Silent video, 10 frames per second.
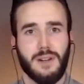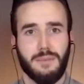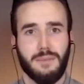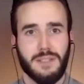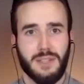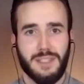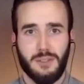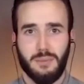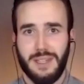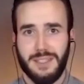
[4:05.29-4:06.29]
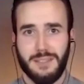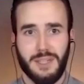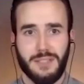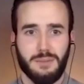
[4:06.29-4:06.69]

from these medicinal plants and